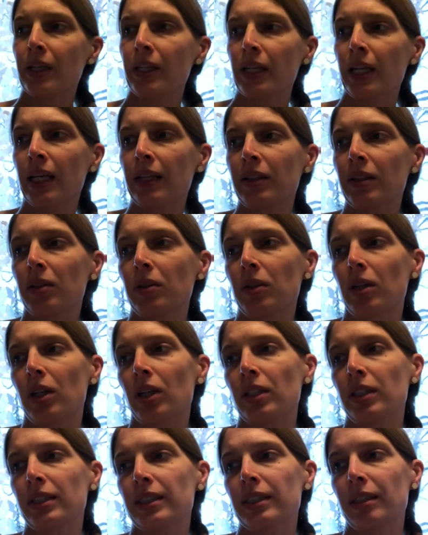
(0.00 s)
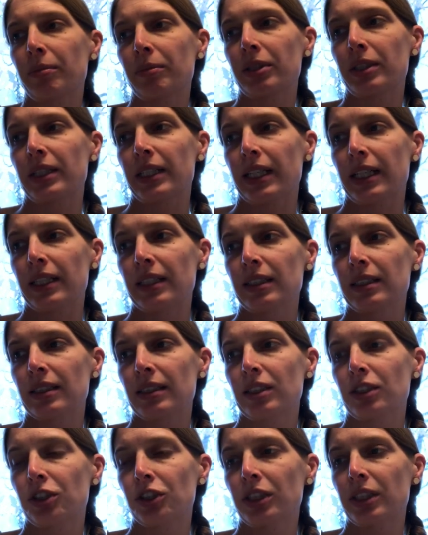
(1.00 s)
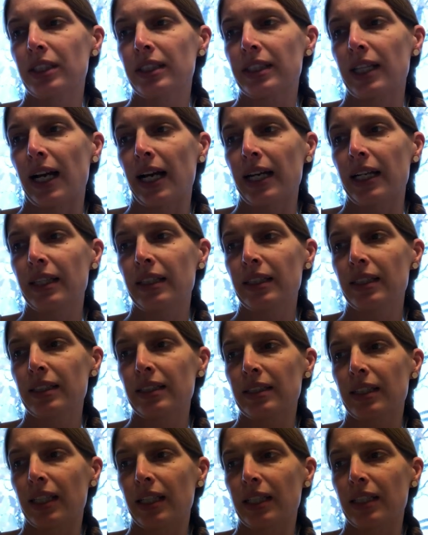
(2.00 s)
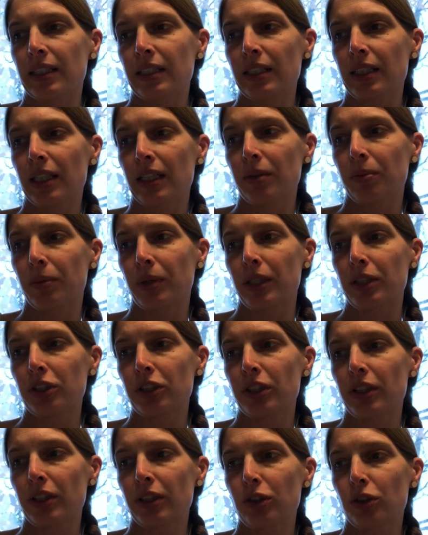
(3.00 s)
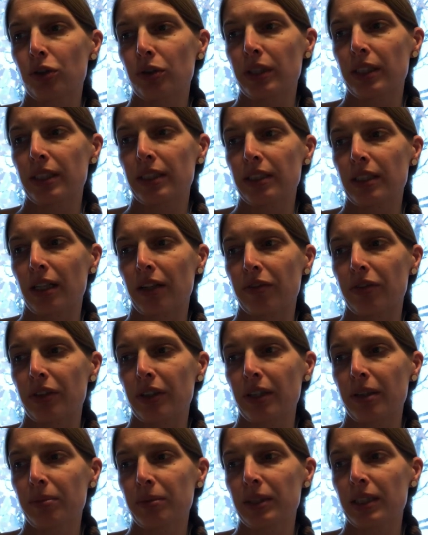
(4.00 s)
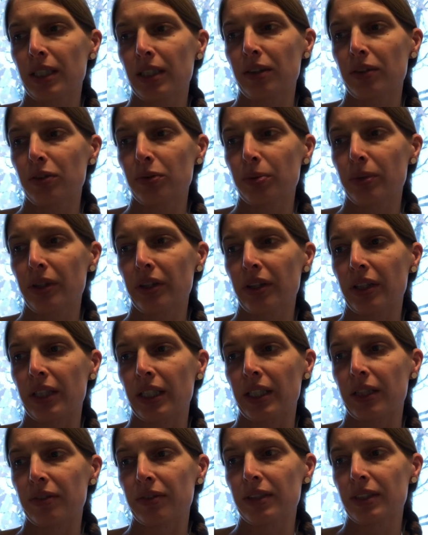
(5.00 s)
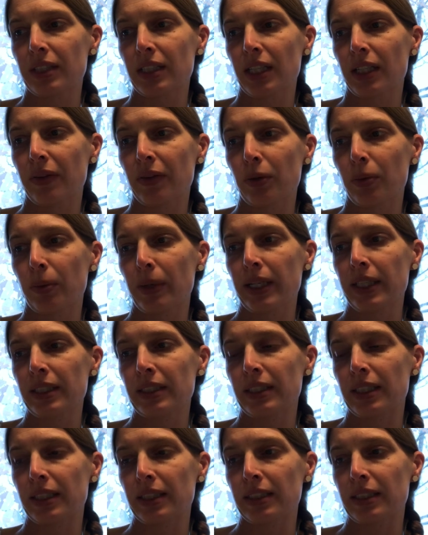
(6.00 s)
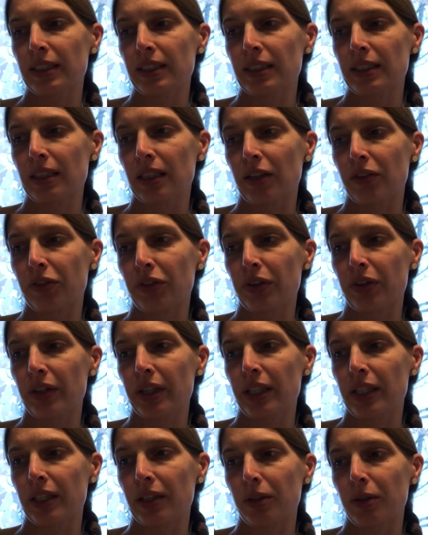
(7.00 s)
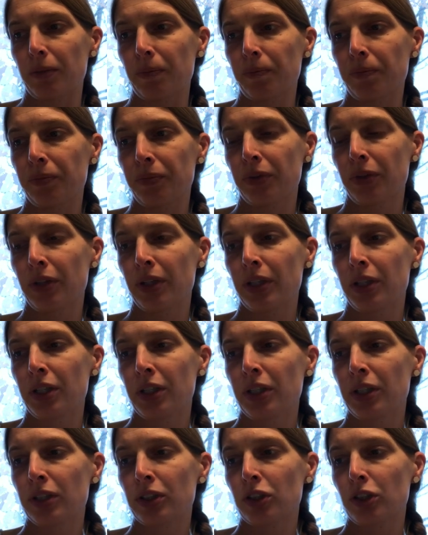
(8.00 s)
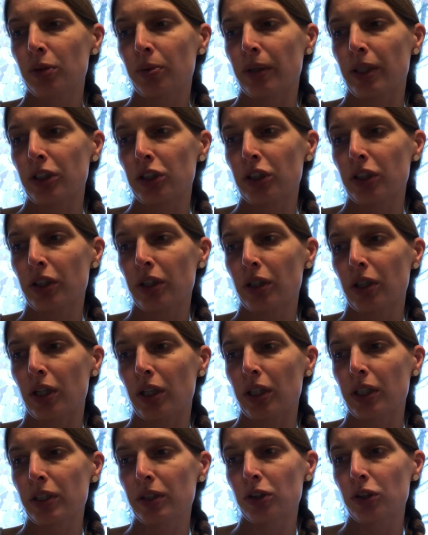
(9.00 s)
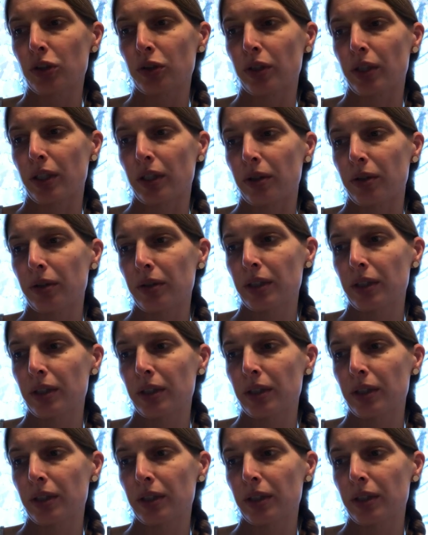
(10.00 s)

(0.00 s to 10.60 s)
In the long summer days, she sat in the sun and watched the trees cover themselves with leaves and the white daisies cover the hill. She watched the gardens grow,